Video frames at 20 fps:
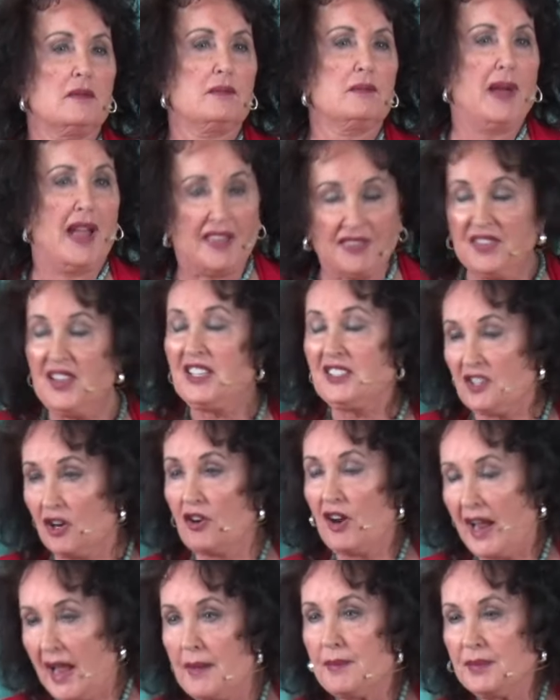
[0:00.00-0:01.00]
Bad things are
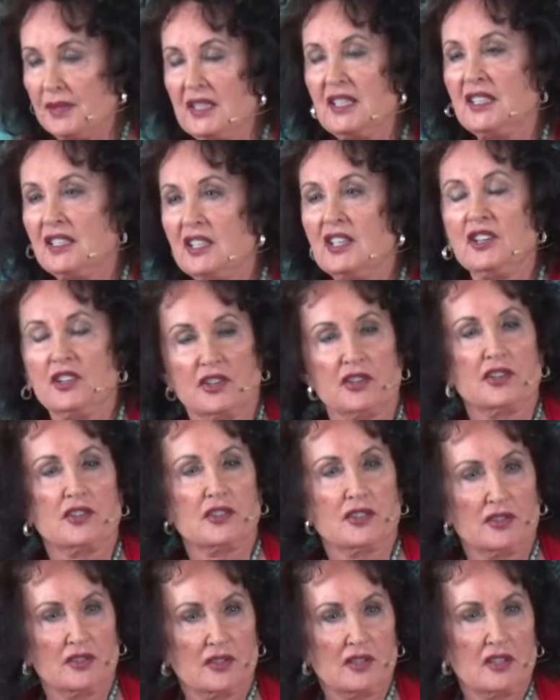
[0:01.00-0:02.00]
happening here.
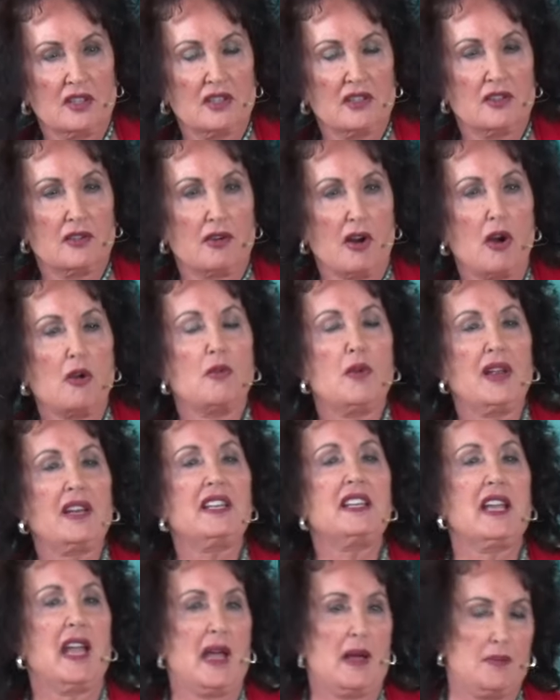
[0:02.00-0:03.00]
They're
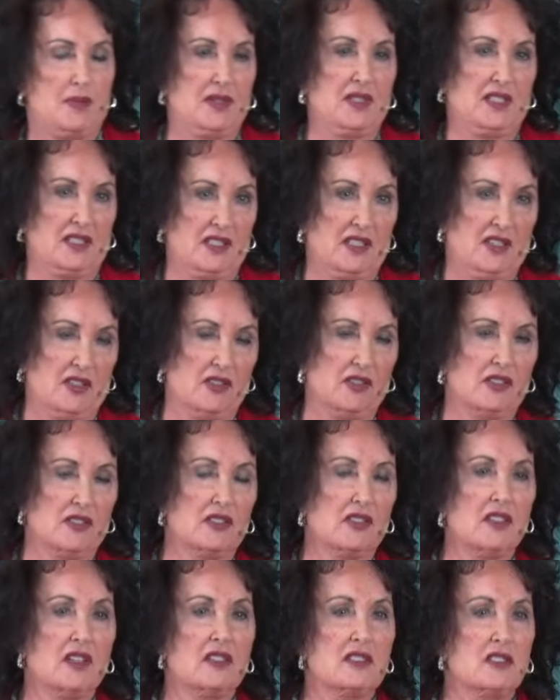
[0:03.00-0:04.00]
already happening here.
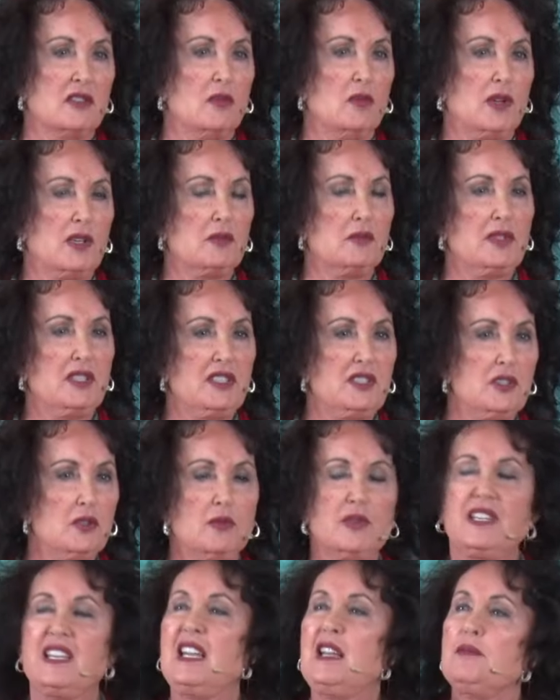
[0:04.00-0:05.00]
So what do we do?
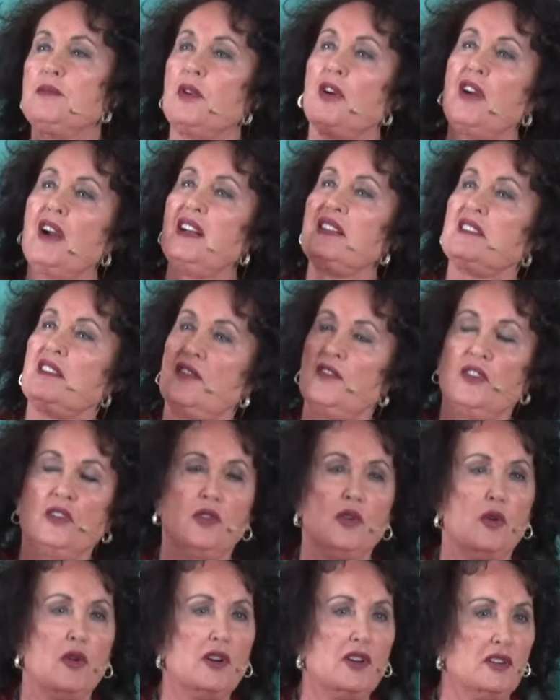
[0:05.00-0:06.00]
We keep our eyes on the
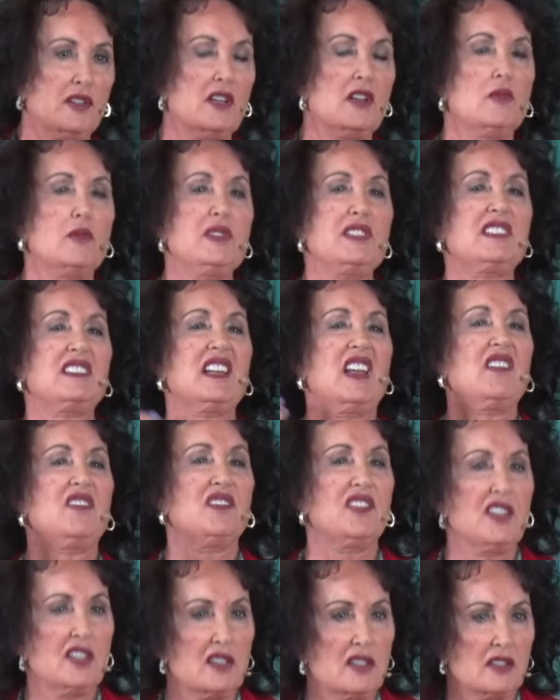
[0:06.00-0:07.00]
Lord. We stay
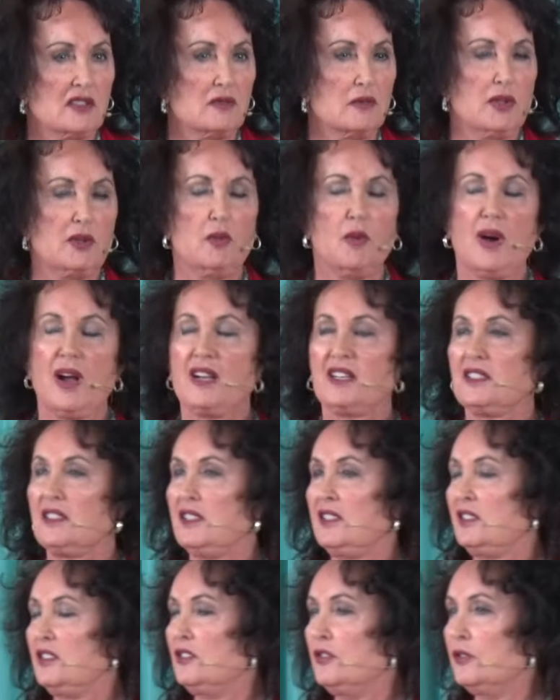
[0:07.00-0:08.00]
filled. We walk,
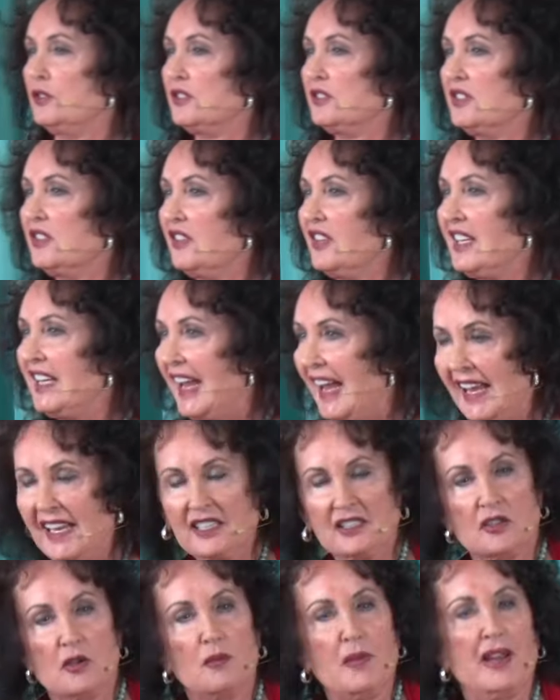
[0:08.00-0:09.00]
endure to the
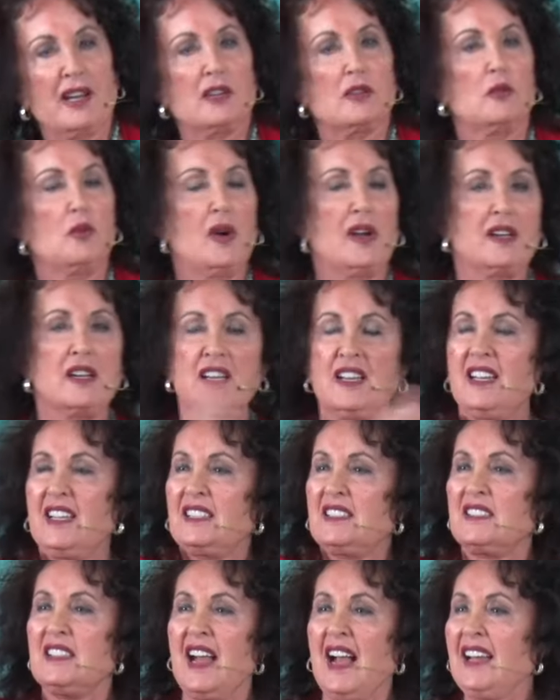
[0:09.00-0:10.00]
end, no matter what.
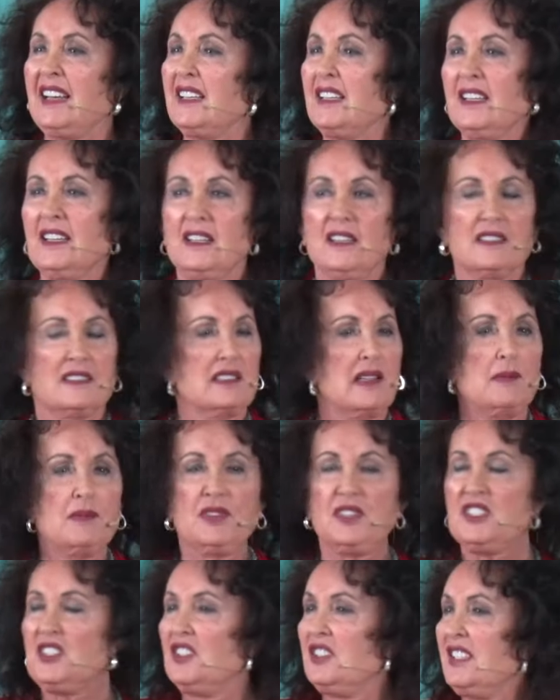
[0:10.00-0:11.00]
It's not
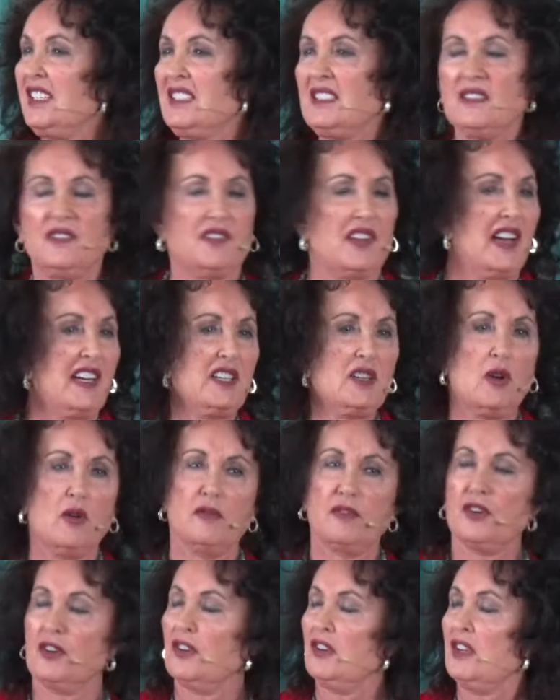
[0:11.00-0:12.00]
something you need to fight
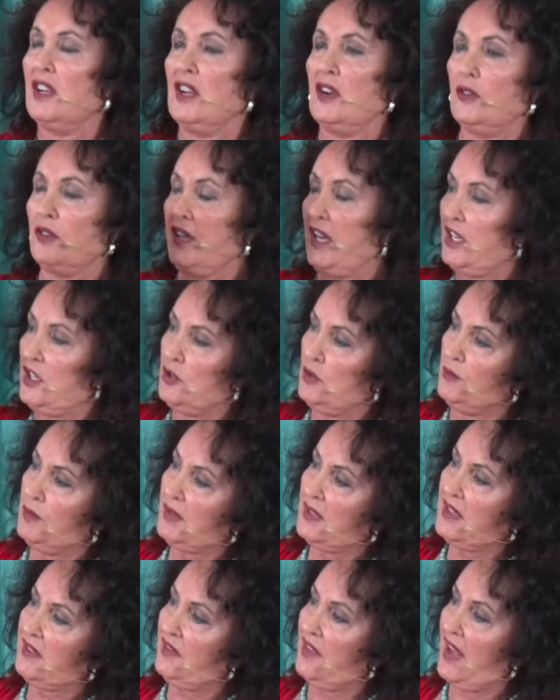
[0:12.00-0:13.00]
over. Okay, you
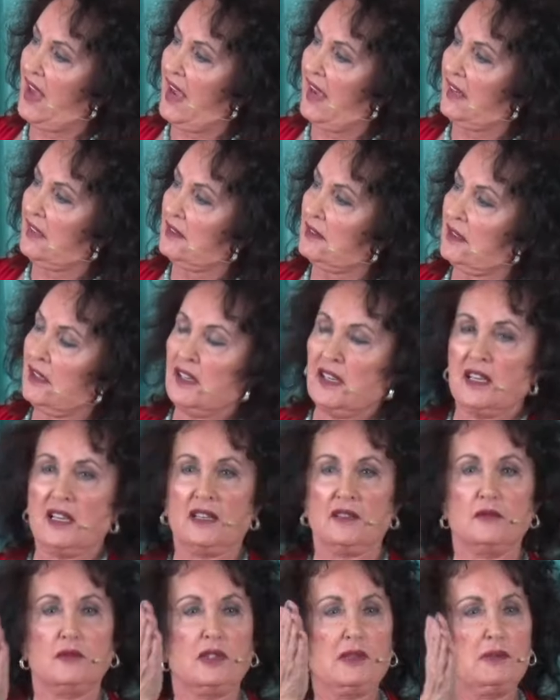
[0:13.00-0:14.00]
believe that,
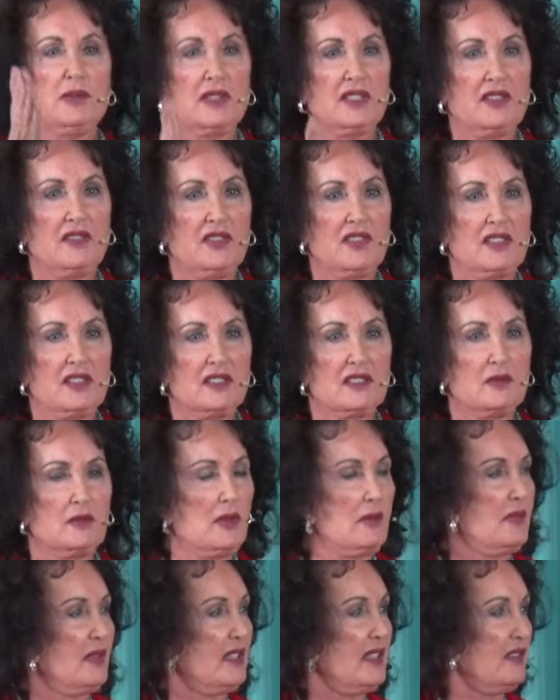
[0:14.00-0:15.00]
and we believe this, and
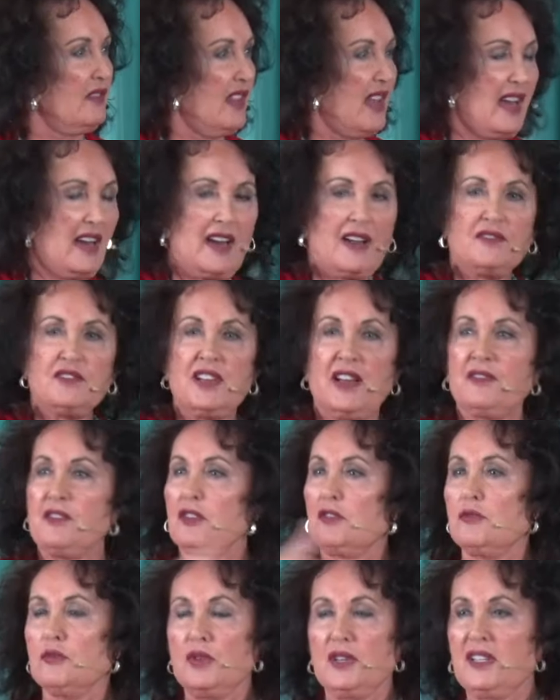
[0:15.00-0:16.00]
we believe that. I've
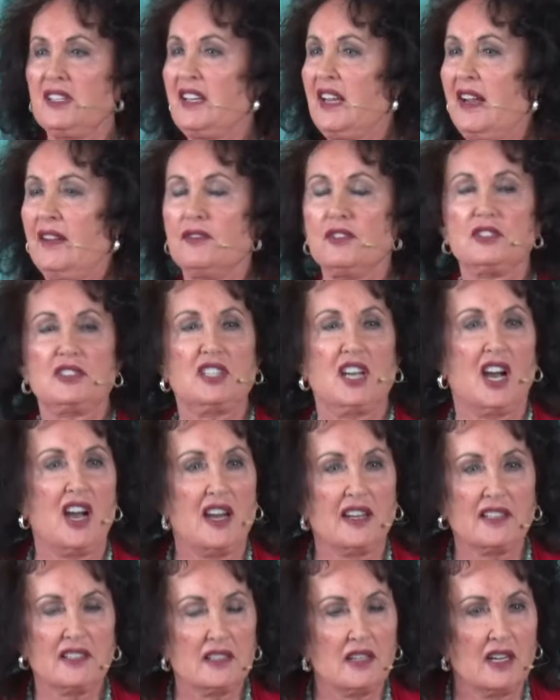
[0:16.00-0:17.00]
never really ever
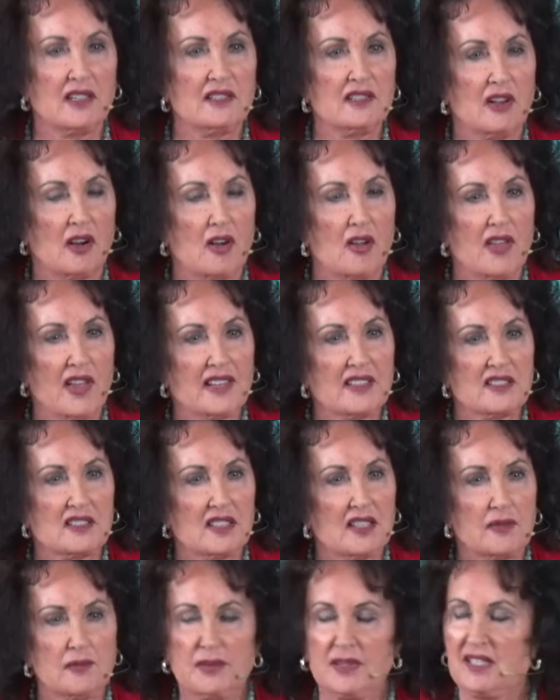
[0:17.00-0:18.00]
taught on all that
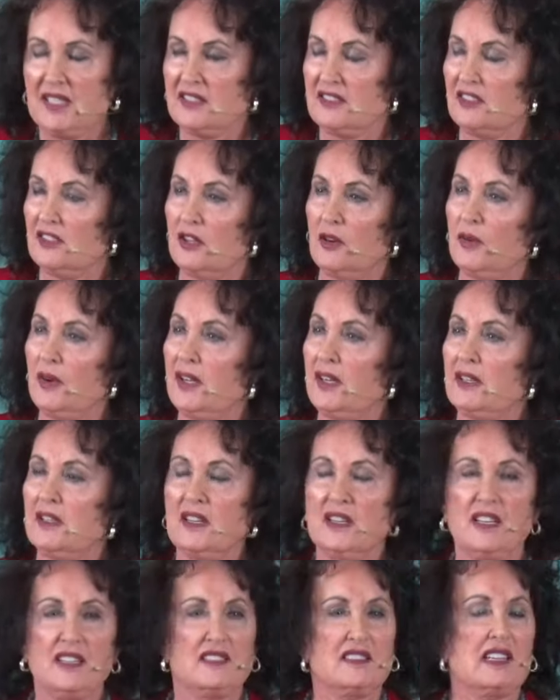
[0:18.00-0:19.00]
stuff because you know what?
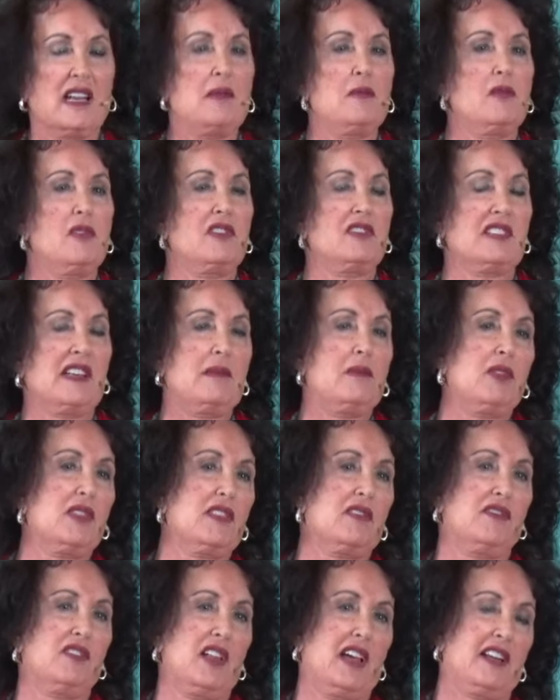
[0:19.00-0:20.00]
It's same same with
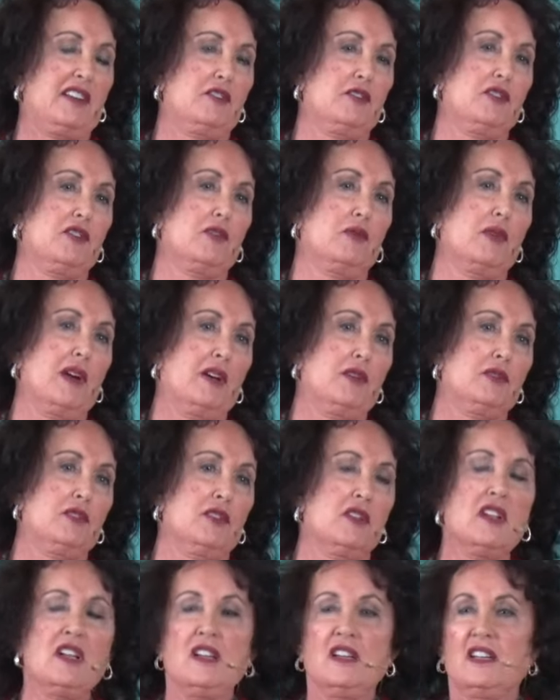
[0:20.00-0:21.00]
the flat Earth or round
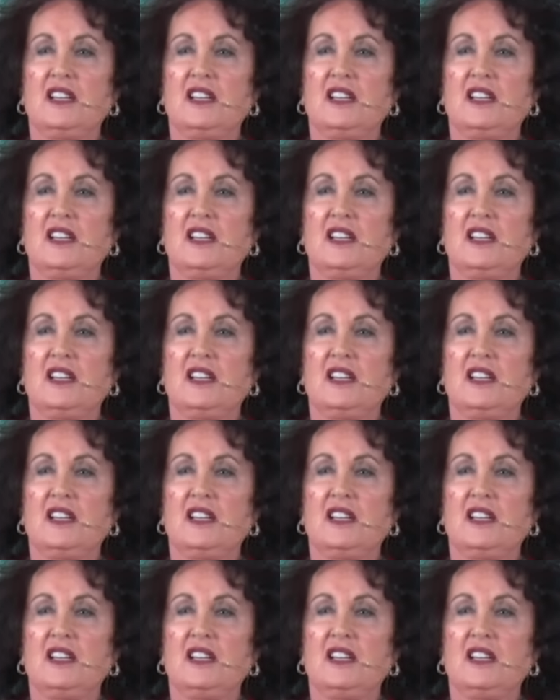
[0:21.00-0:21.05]
Earth.